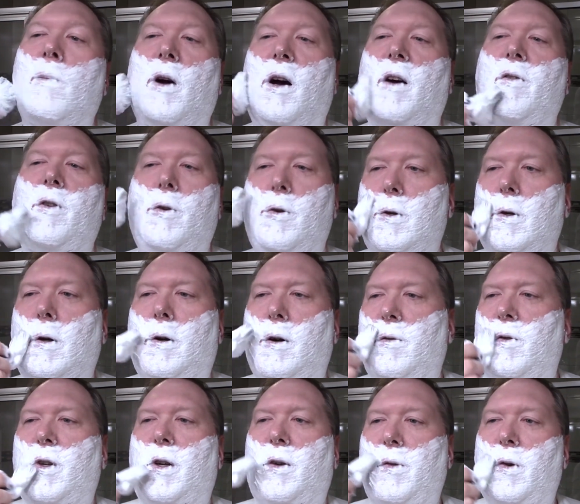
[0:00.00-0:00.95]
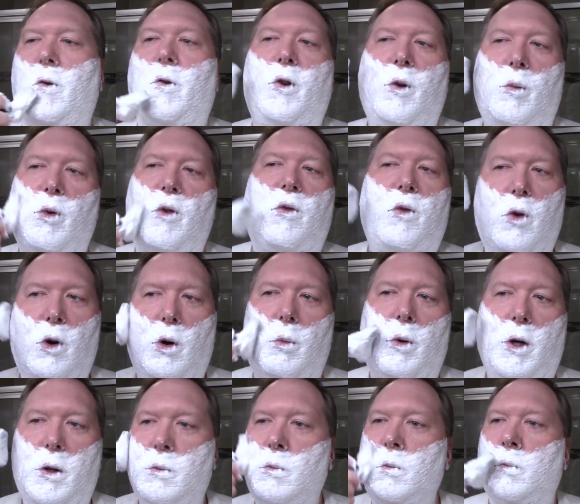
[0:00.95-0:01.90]
I've used artofshaving oil before,
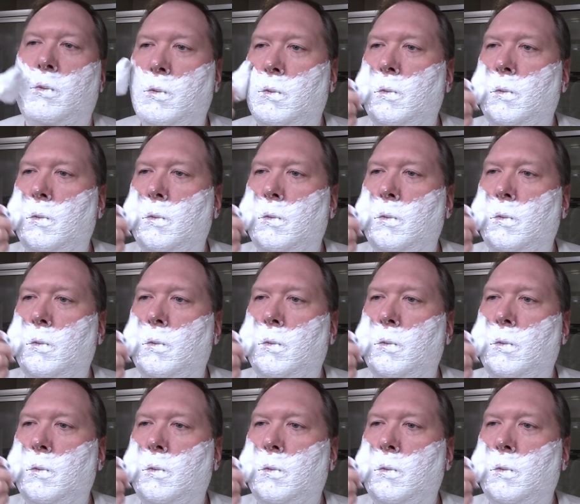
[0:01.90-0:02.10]
but